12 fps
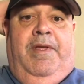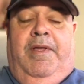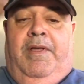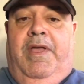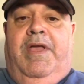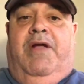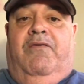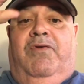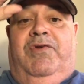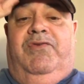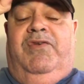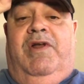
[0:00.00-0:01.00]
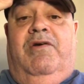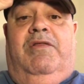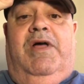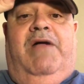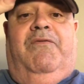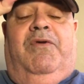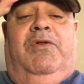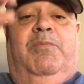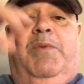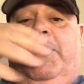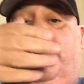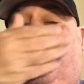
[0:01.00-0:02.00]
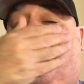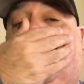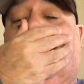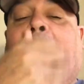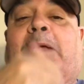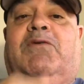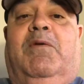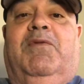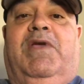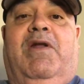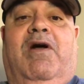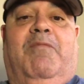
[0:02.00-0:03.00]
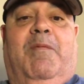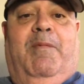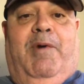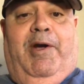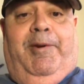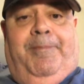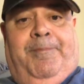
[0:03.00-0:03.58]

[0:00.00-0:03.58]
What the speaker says: Hey everyone, just gotta go live for a little bit. Got something to get off my mind.